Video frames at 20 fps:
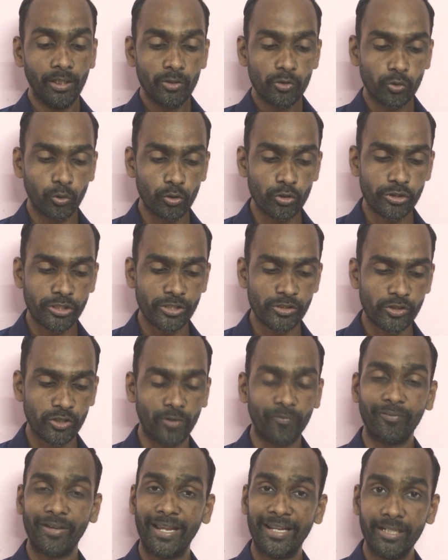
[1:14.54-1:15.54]
sources
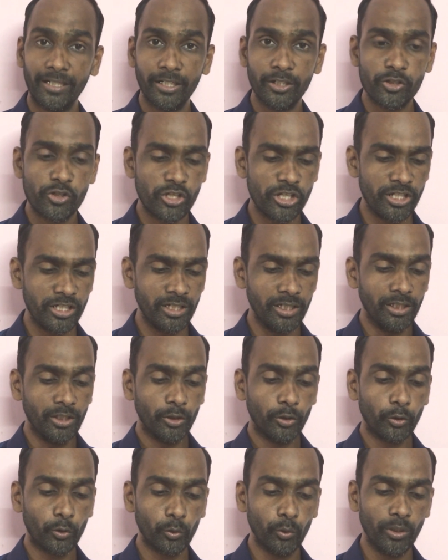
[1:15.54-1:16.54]
of energy,
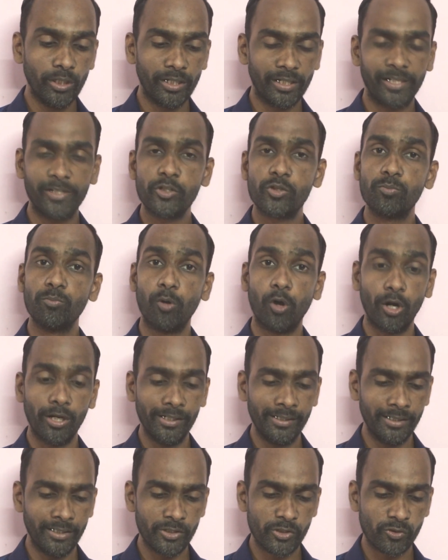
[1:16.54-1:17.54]
rural and small
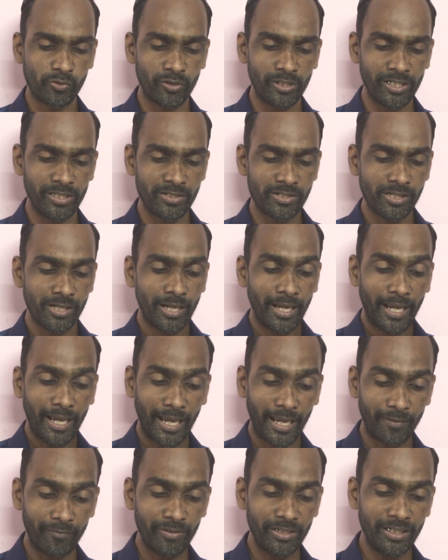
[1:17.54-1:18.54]
industries,
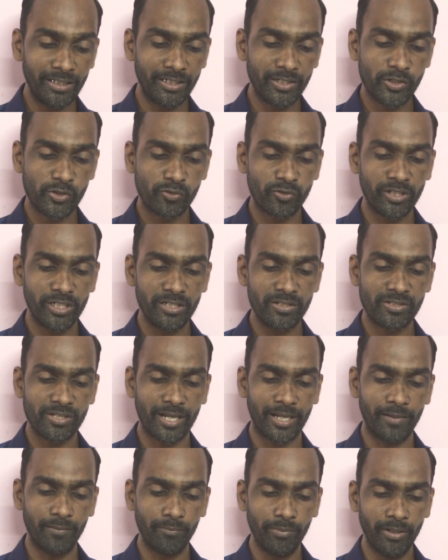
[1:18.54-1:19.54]
heavy industries
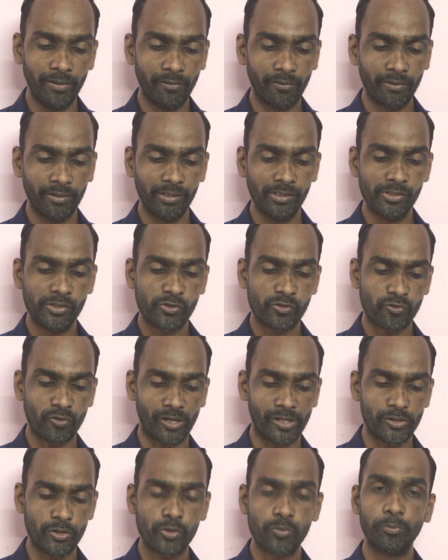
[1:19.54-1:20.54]
and minerals,
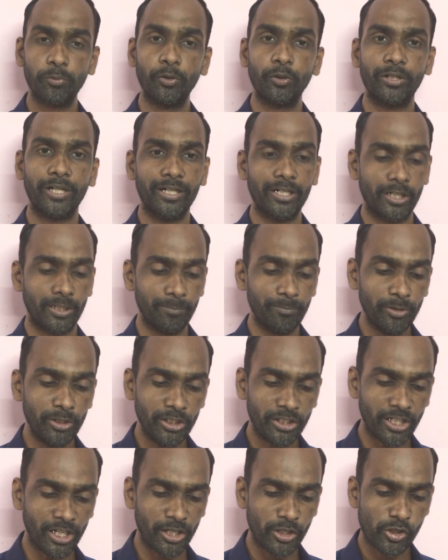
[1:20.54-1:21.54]
transport and
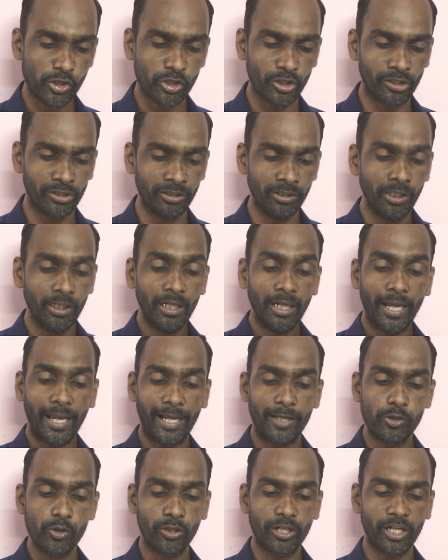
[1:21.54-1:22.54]
communication,
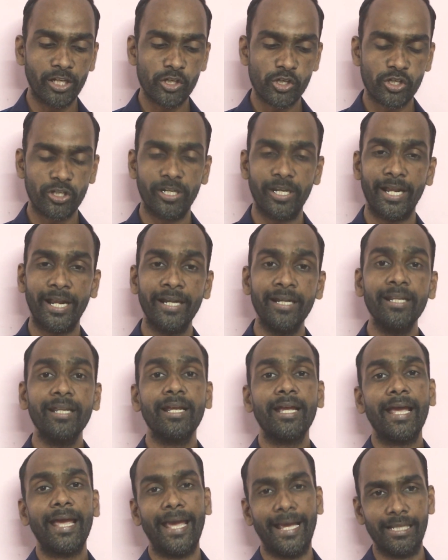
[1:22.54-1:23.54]
education and
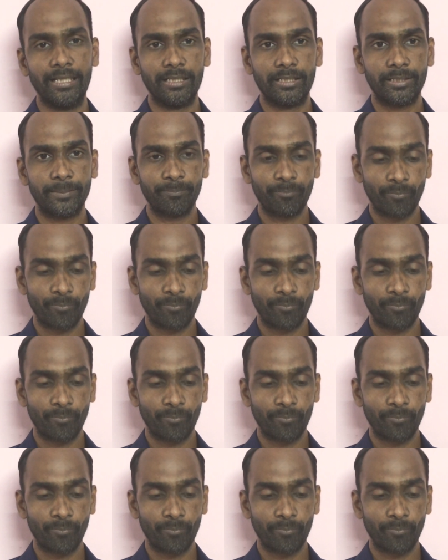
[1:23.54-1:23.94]
health.